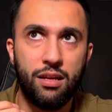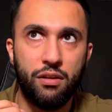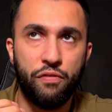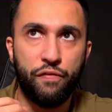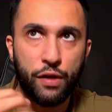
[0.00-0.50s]

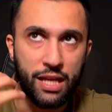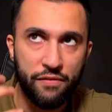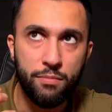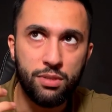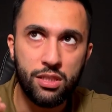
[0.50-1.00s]
forgive
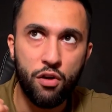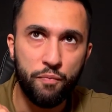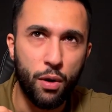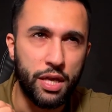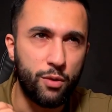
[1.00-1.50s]
himself,
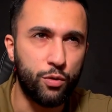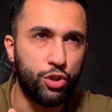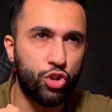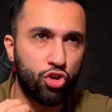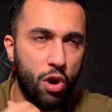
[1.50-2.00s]
but he was
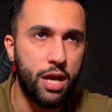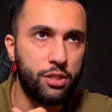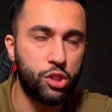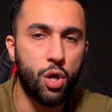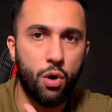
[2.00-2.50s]
trying
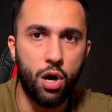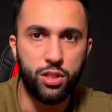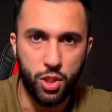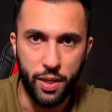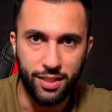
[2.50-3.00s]
so
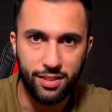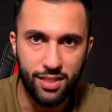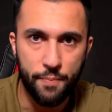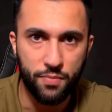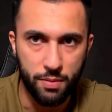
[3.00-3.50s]
hard to
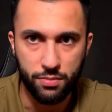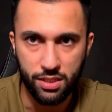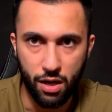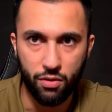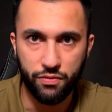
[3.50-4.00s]
accept
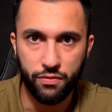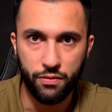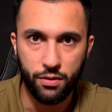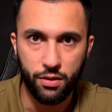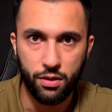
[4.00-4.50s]
himself,
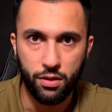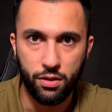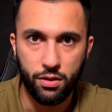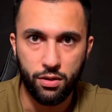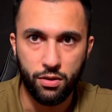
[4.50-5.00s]

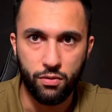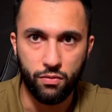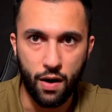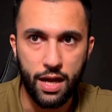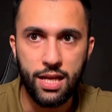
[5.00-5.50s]

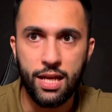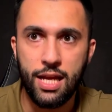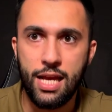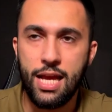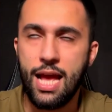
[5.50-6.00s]
right?
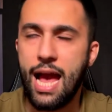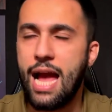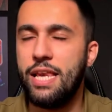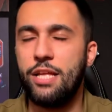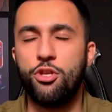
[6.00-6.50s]

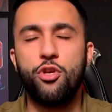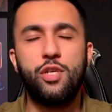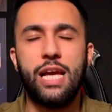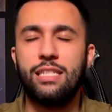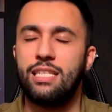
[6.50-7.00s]
And then you
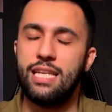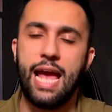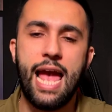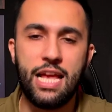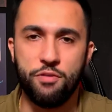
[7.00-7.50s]
get to
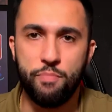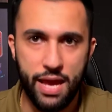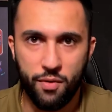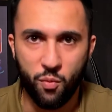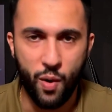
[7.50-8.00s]
the end
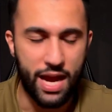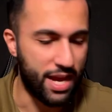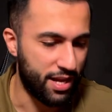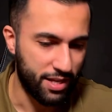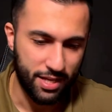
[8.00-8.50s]
bit
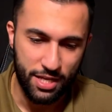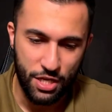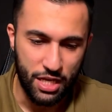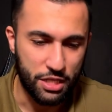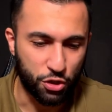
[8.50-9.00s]
where
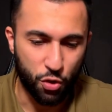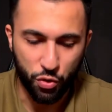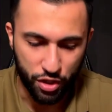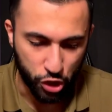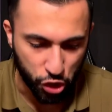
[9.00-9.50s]
he's
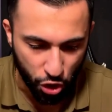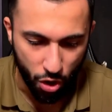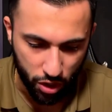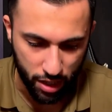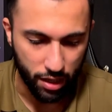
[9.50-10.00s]
got the
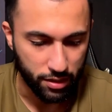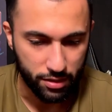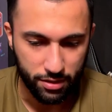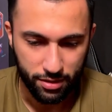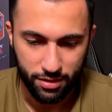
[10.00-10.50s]
shotgun
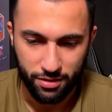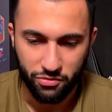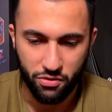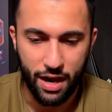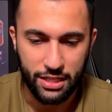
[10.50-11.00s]

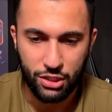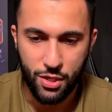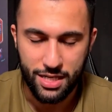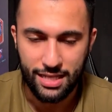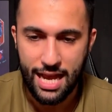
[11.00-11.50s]
right to
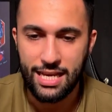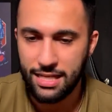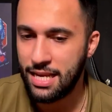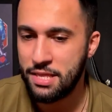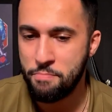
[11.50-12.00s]
his head,
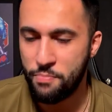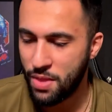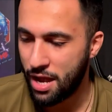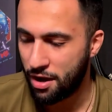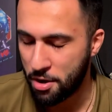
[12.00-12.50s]
and then
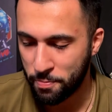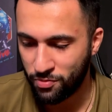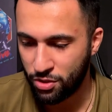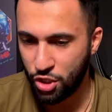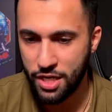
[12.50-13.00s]
um,
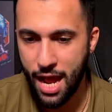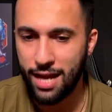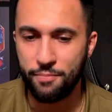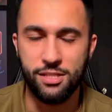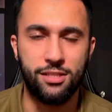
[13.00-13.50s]
Gene
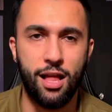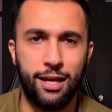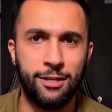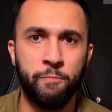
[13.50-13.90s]
Hackman's like,